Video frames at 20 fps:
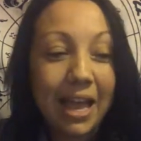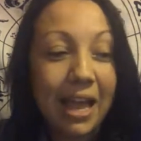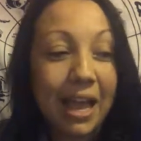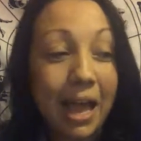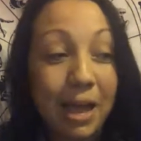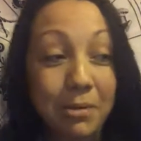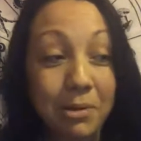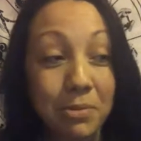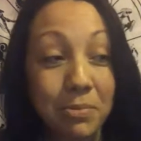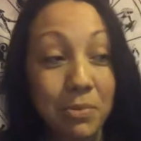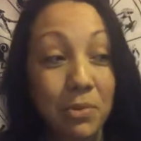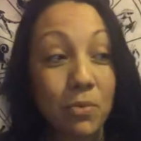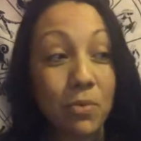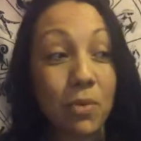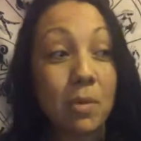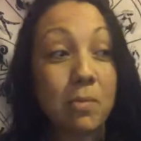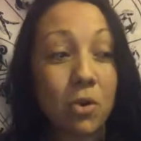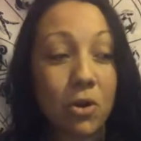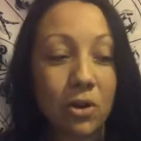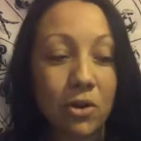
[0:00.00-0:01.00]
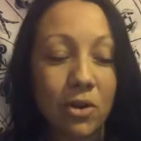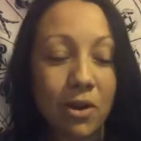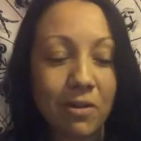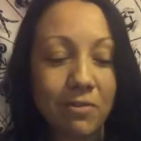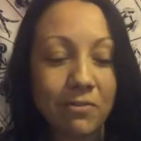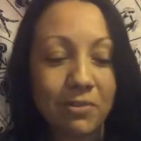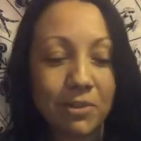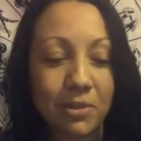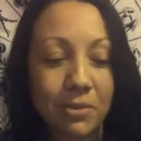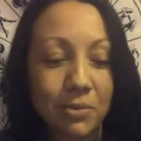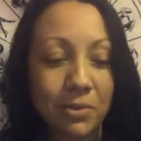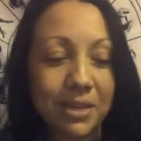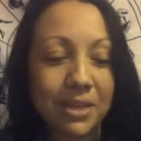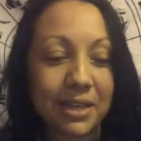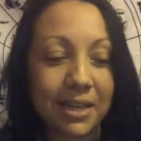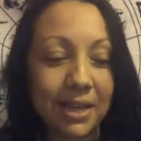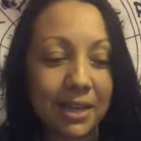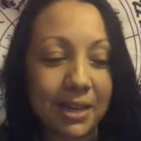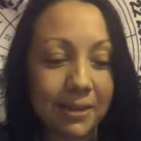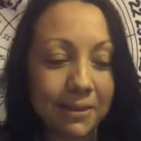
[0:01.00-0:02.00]
I'm going to pull one more card for the week
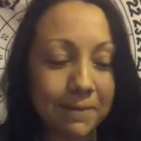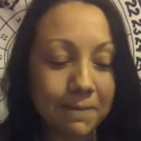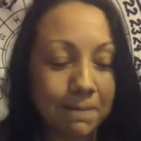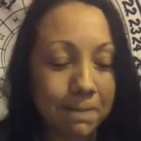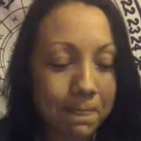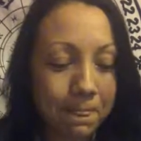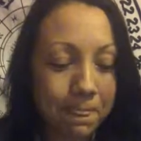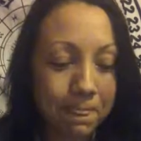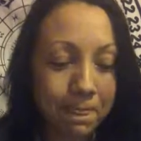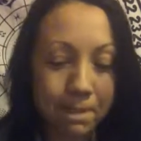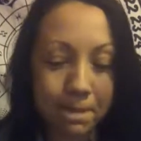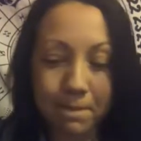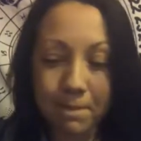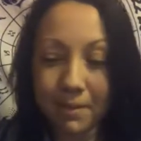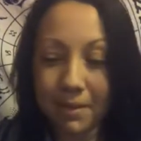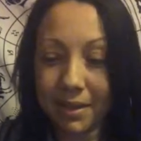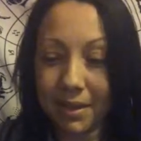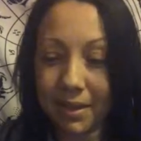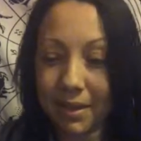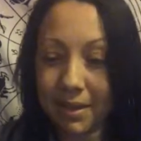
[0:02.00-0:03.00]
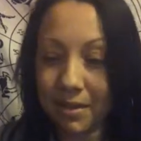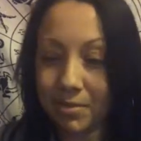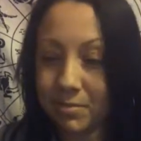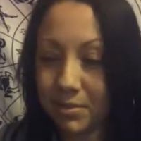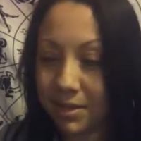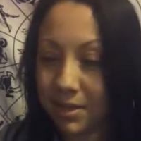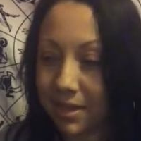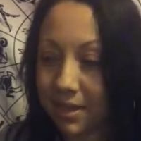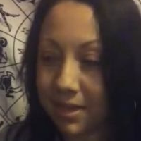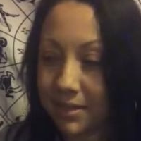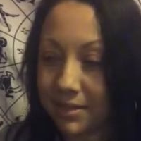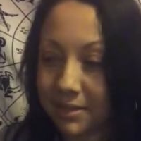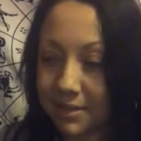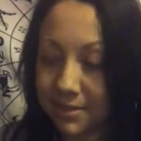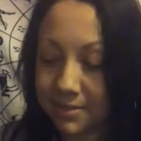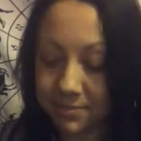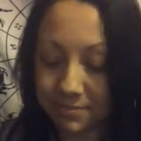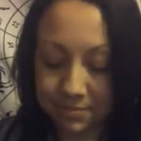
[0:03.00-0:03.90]
ahead, and I'm going to end it.